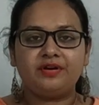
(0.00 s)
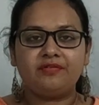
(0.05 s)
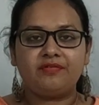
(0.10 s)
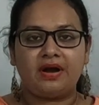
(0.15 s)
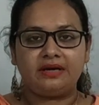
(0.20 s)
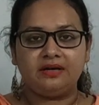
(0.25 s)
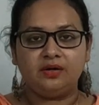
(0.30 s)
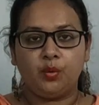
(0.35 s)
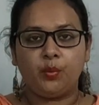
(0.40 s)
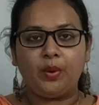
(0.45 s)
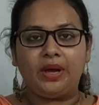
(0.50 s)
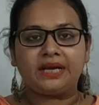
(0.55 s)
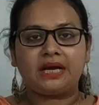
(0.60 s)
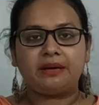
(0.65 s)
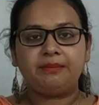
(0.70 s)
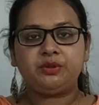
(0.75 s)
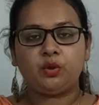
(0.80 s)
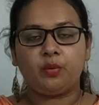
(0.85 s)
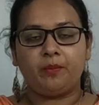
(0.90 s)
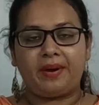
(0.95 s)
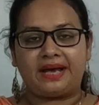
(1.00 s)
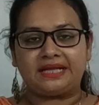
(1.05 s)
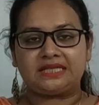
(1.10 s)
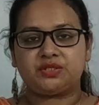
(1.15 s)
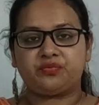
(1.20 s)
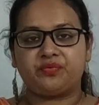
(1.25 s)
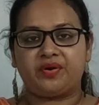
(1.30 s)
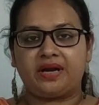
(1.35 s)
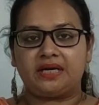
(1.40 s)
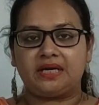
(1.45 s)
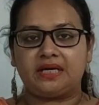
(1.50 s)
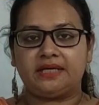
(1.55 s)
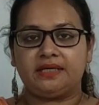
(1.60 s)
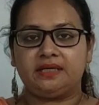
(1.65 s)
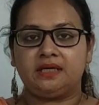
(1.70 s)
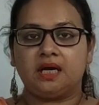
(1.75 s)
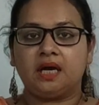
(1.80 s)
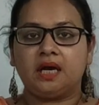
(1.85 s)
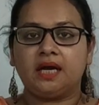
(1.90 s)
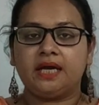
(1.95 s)
everyone, welcome to Maths
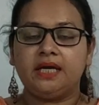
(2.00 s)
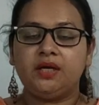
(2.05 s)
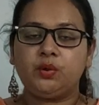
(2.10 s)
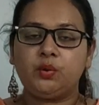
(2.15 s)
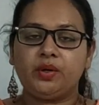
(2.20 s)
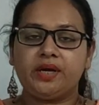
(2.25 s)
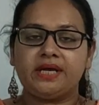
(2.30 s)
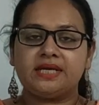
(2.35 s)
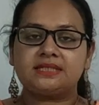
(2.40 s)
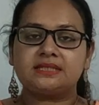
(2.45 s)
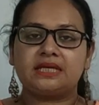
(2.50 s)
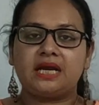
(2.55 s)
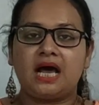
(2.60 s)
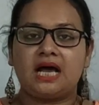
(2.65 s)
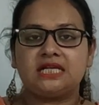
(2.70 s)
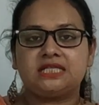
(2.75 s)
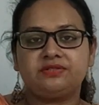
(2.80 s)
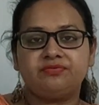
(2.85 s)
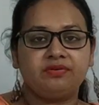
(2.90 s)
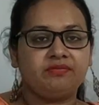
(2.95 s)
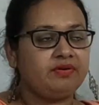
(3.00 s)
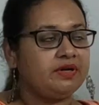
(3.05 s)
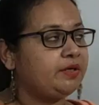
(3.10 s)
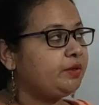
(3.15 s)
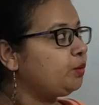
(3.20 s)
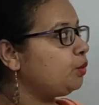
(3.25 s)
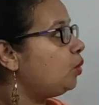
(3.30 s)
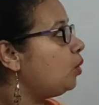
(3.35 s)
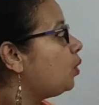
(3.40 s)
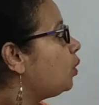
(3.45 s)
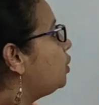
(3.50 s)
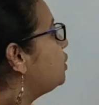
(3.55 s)
Friendly. In today's class, we will do